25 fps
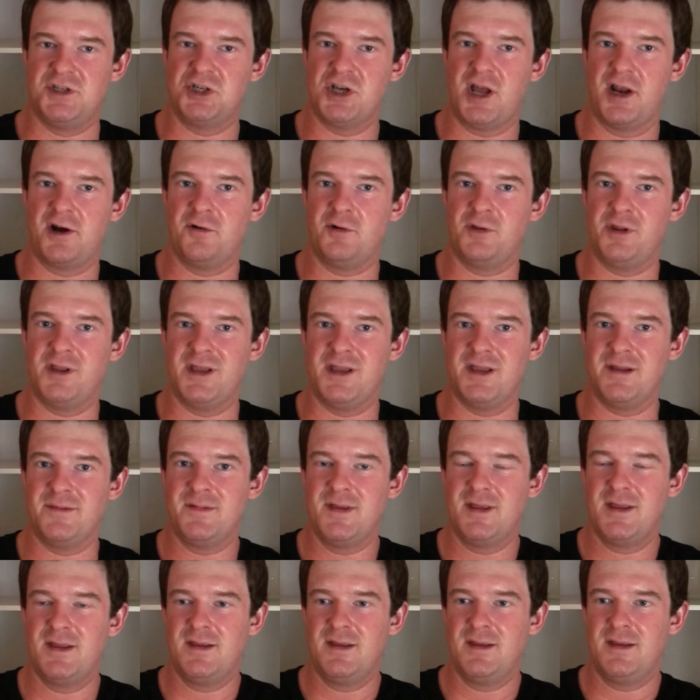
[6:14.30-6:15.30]
generally
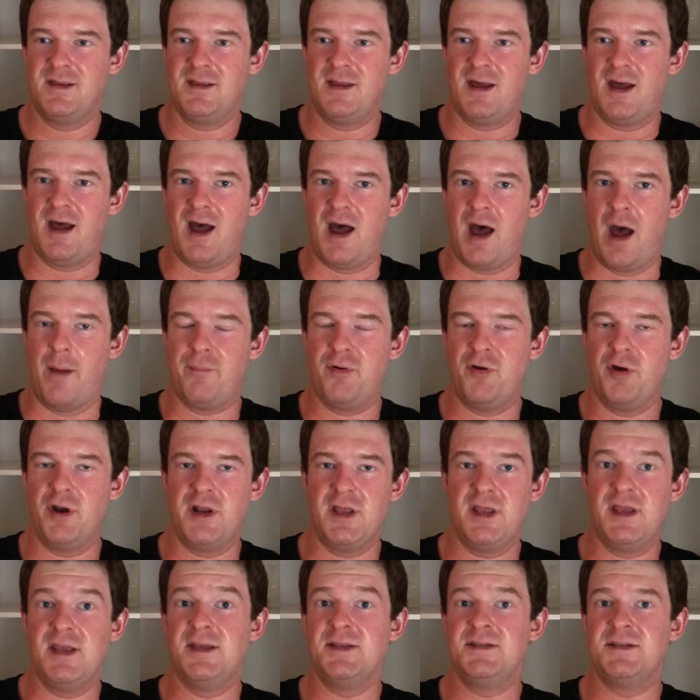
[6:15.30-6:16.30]
a
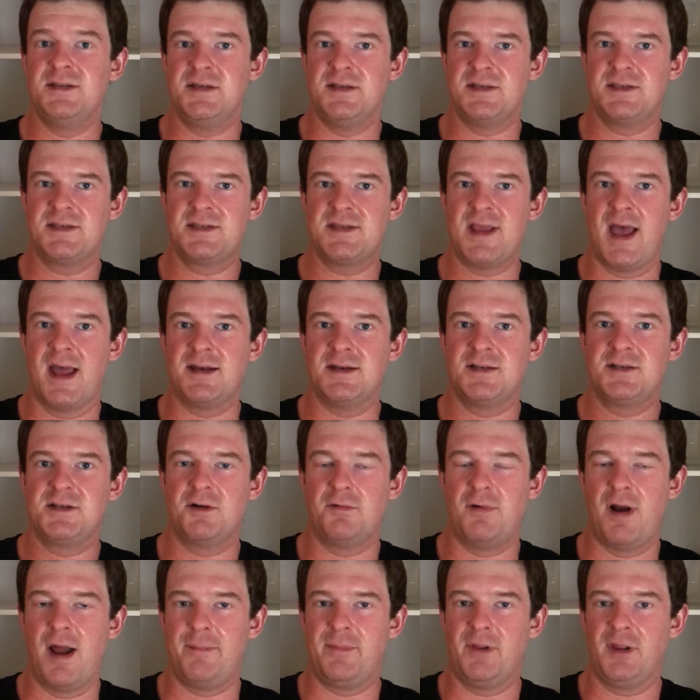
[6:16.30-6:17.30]
pretty easy scent
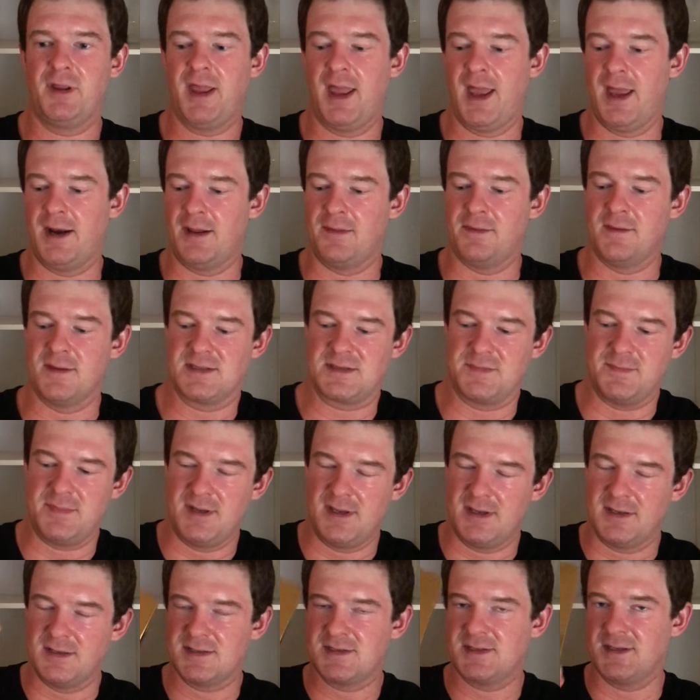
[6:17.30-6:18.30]
to replicate, and this
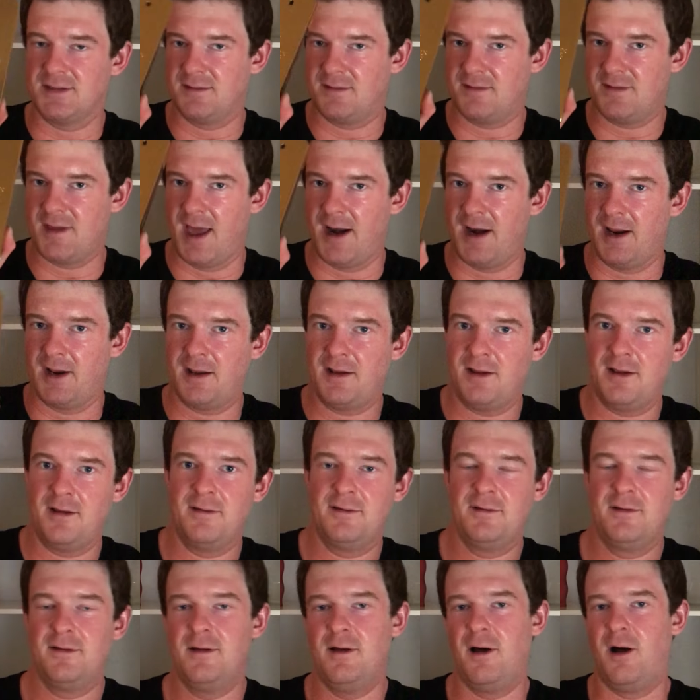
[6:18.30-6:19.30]
being a synthetic
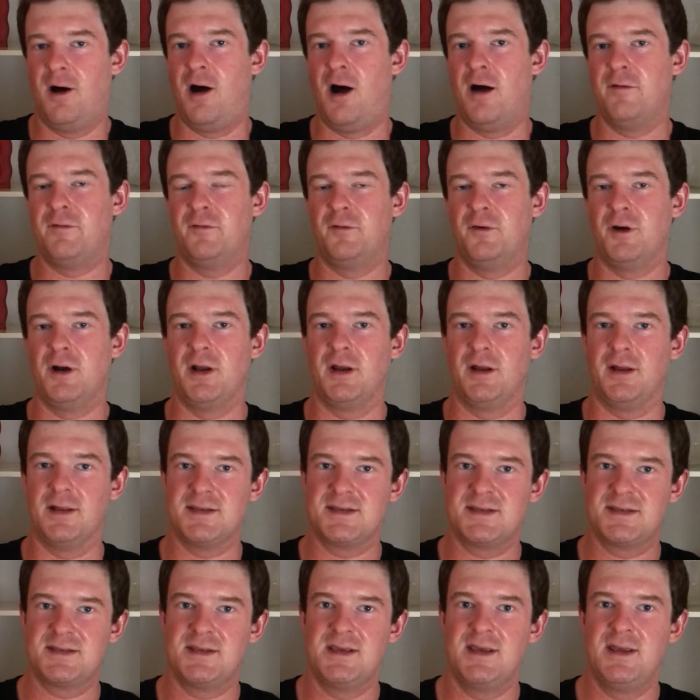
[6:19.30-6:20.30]
offering,
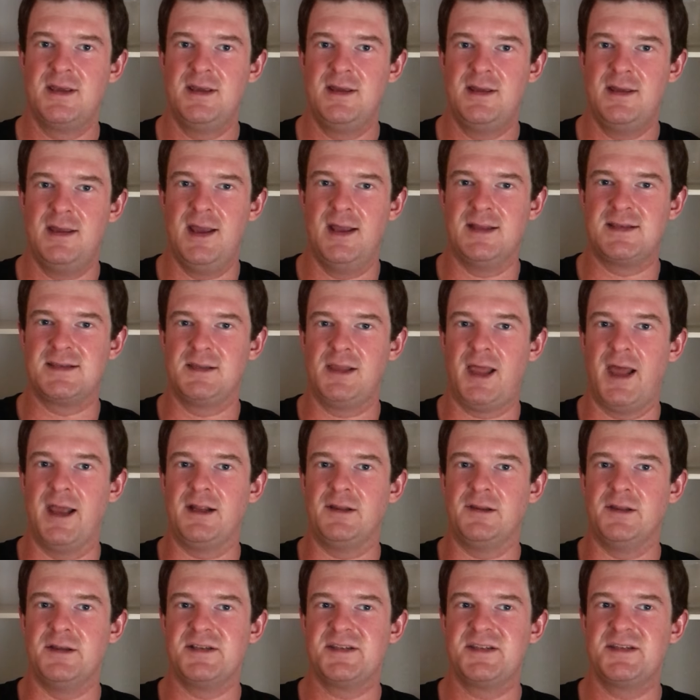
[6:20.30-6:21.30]
it's
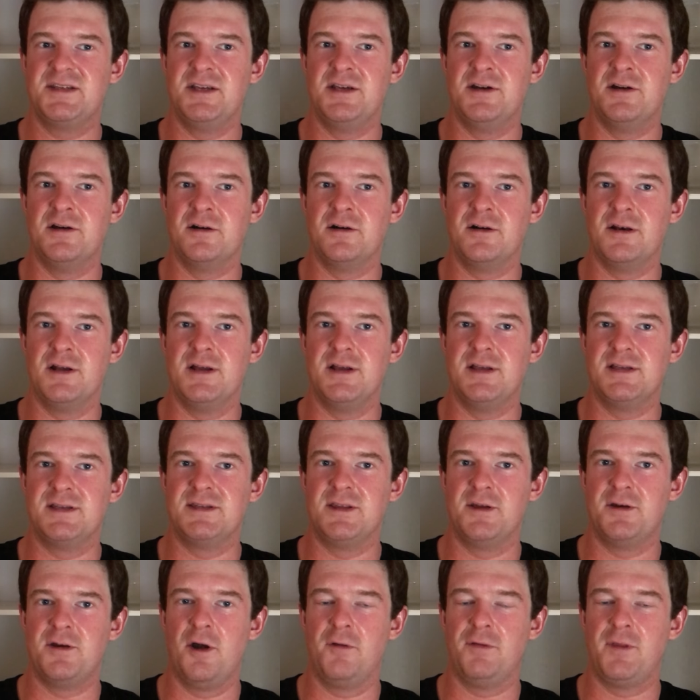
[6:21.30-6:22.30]
likely cedar is
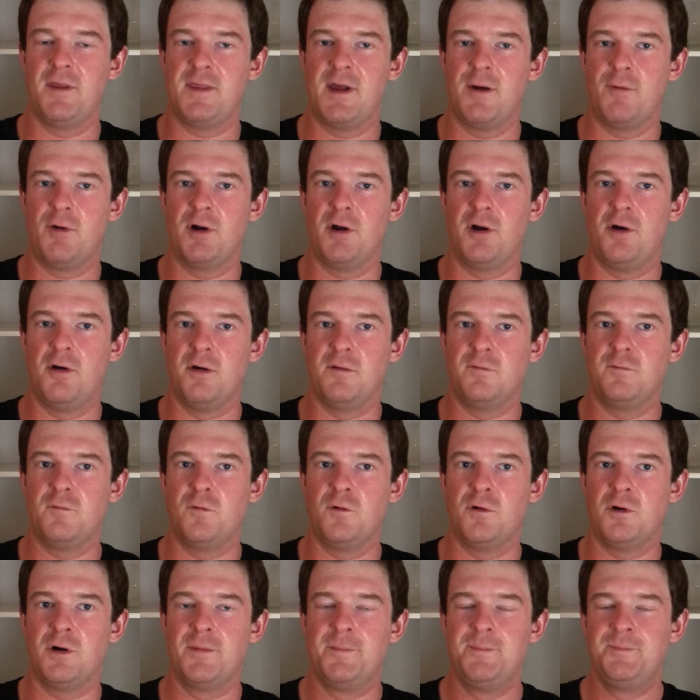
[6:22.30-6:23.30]
the note that they were going
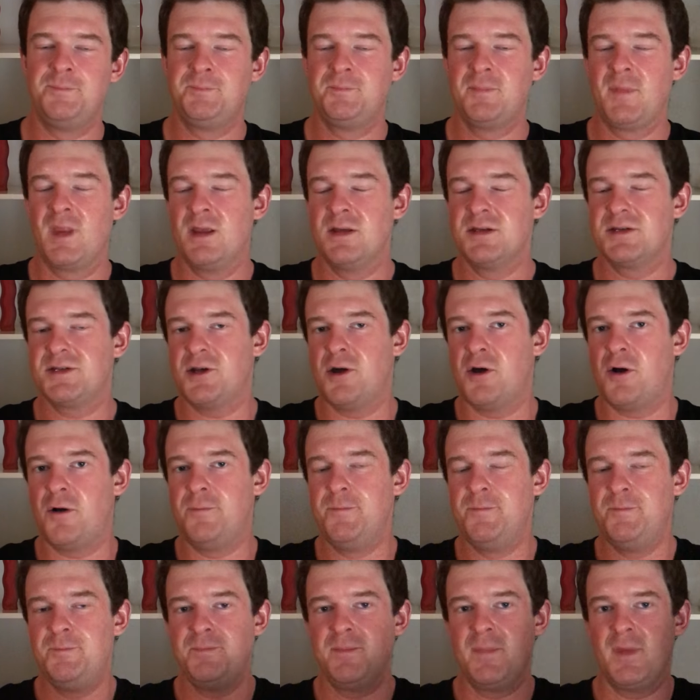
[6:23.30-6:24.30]
for.
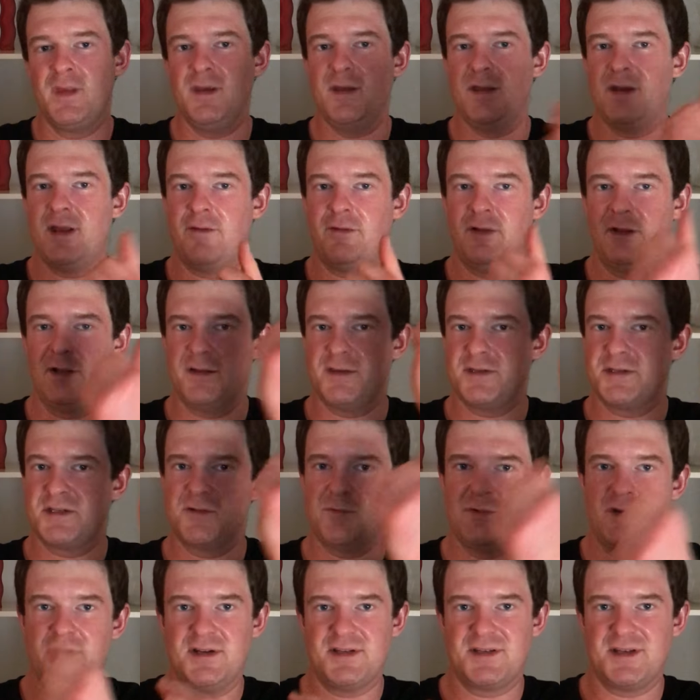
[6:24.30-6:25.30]
So you definitely get the
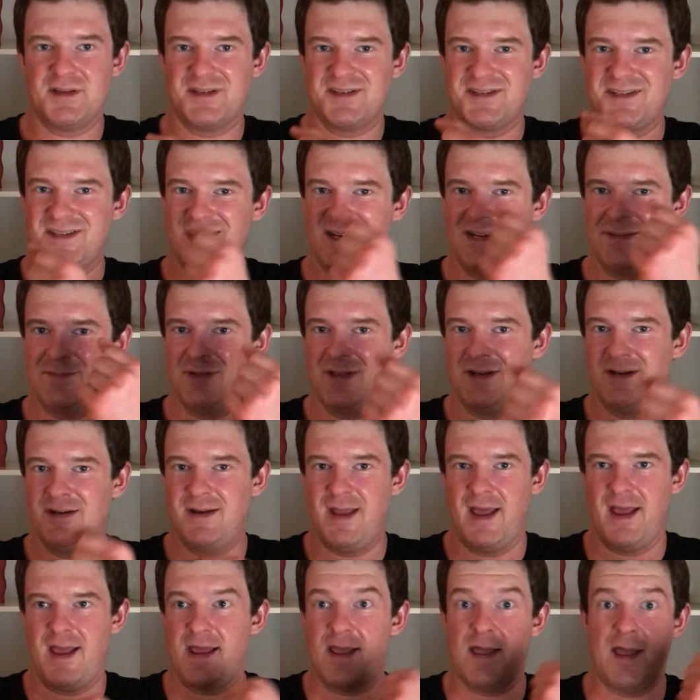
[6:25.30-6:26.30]
sweetness of the
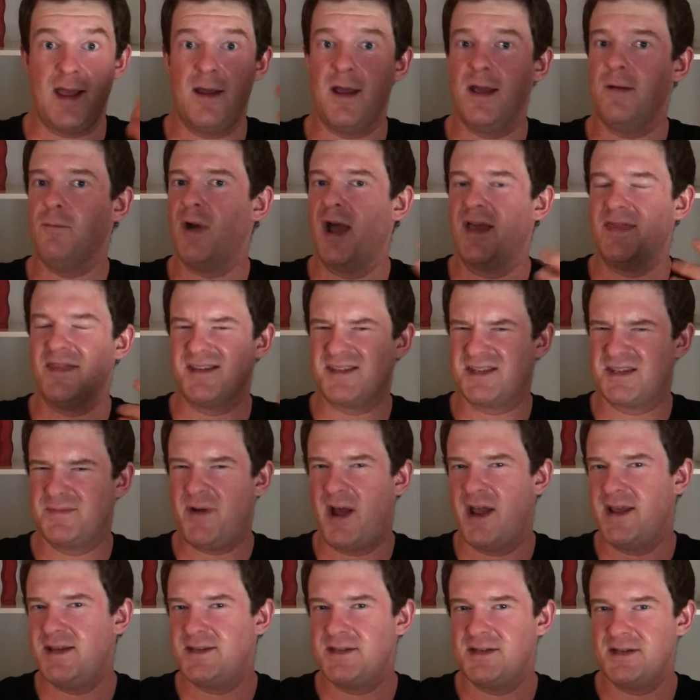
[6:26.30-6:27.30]
cinnamon and the
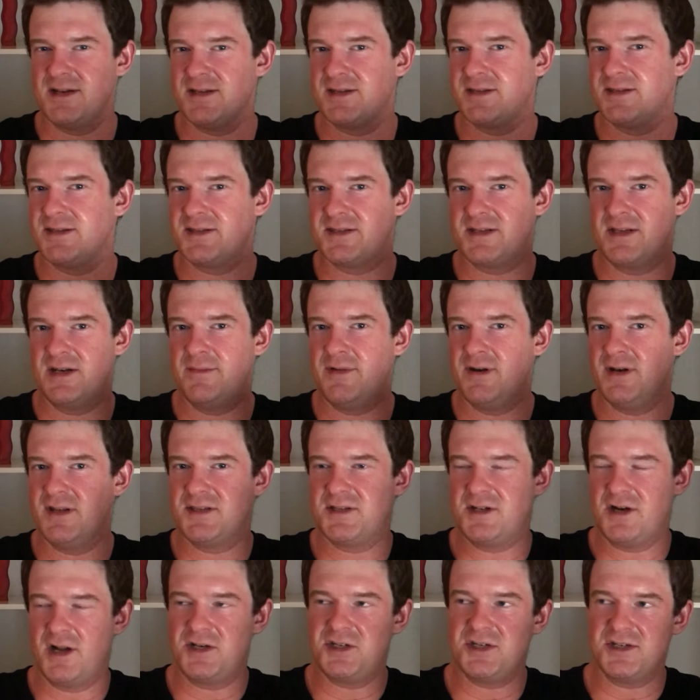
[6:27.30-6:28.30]
spiciness. The cinnamon,
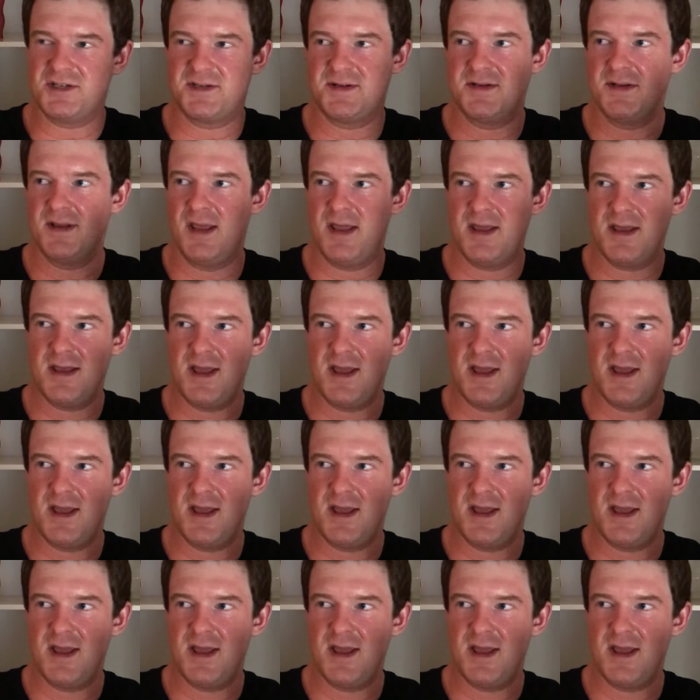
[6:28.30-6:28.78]
it's not just